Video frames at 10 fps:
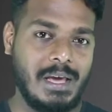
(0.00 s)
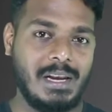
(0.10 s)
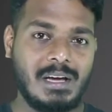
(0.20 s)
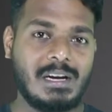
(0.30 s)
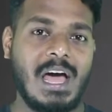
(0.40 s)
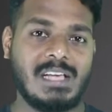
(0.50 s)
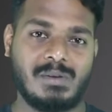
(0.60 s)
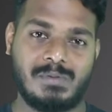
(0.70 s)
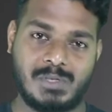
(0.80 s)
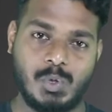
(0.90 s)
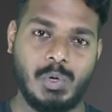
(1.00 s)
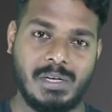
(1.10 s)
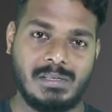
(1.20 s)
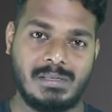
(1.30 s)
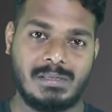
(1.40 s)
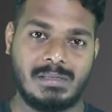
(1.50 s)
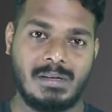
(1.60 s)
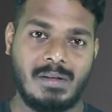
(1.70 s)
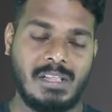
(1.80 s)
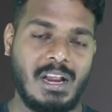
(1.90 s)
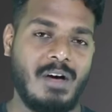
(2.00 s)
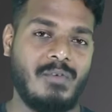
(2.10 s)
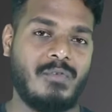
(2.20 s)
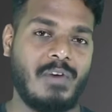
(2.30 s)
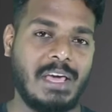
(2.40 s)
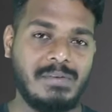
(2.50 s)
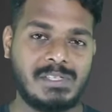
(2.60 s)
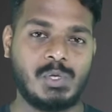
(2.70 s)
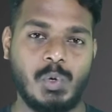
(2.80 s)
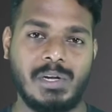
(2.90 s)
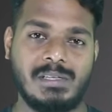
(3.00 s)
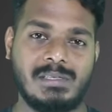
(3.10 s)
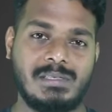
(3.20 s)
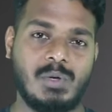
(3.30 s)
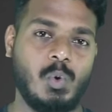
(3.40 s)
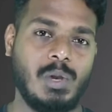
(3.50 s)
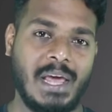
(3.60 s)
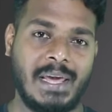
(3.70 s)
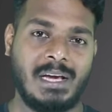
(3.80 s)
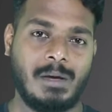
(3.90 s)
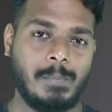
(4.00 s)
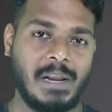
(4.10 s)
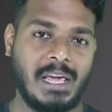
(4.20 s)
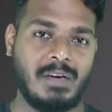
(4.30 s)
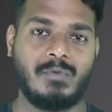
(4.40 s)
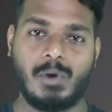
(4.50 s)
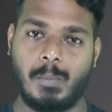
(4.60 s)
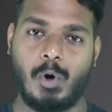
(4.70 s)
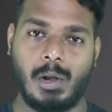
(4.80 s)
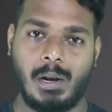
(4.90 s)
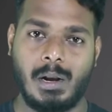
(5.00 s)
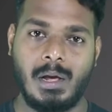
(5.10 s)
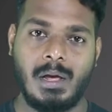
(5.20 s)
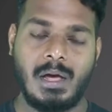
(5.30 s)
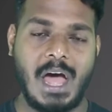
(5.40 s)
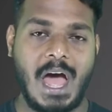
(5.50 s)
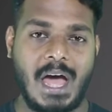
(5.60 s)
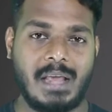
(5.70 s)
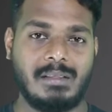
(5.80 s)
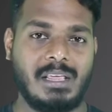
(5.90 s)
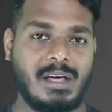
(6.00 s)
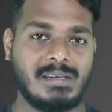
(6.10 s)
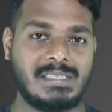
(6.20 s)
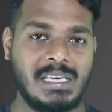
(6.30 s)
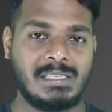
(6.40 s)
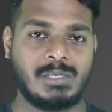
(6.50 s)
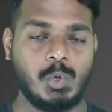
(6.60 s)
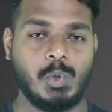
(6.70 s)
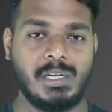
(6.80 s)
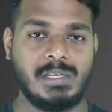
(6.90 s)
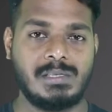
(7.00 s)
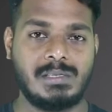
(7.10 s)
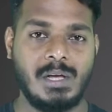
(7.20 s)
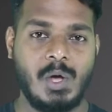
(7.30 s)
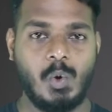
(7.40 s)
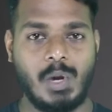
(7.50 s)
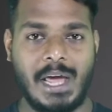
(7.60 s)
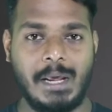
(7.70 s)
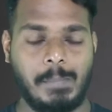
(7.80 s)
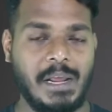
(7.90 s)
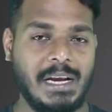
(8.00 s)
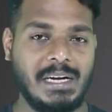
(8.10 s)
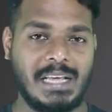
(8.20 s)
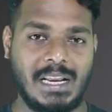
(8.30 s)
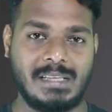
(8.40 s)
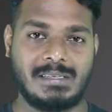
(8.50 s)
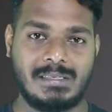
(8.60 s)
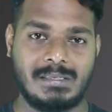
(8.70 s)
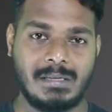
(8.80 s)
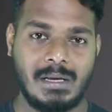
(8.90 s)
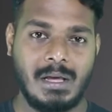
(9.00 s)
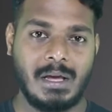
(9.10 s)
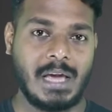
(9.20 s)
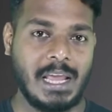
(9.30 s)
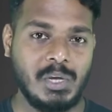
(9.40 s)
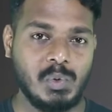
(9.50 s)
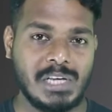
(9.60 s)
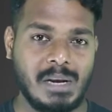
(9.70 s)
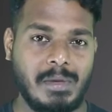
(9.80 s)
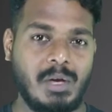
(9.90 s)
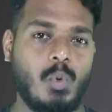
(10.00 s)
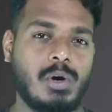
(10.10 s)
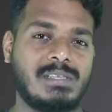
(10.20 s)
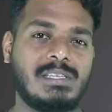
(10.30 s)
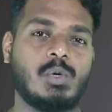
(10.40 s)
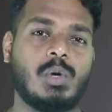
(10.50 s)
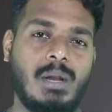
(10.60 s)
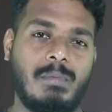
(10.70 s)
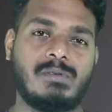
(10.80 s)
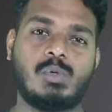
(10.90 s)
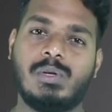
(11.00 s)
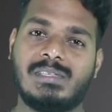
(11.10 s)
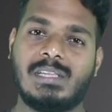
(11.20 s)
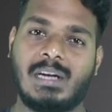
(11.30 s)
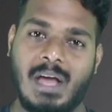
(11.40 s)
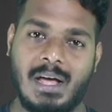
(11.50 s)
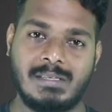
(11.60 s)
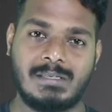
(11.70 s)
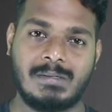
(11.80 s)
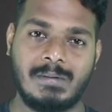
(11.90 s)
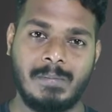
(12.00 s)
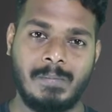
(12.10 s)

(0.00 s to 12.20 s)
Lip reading: In a class of students, there are 5 students who like playing football and there are 6 students who like playing tennis. Can you tell me what is the total number of students in the class?